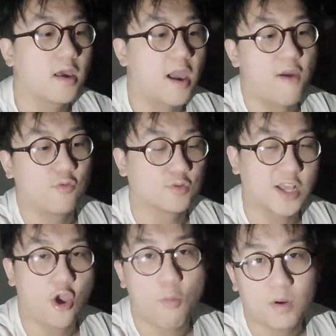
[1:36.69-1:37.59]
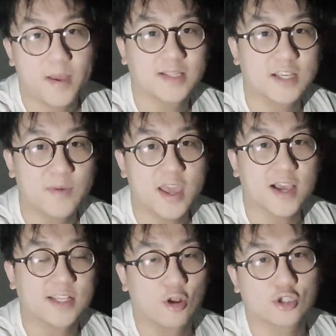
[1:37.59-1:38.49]
everyone was like complimenting me
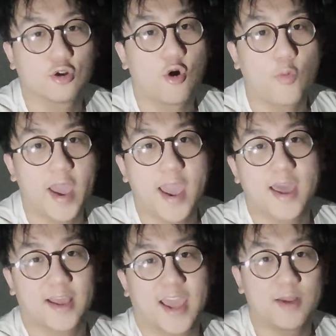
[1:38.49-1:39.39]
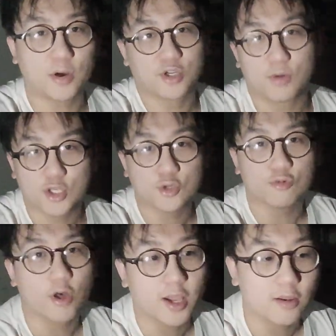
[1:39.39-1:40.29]
because I lost a lot of weight and I gained a bunch of
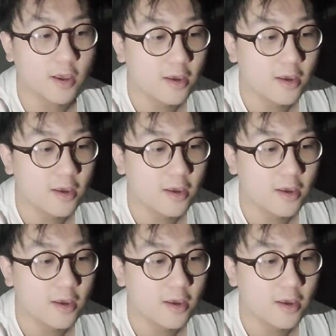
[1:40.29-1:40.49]
muscle and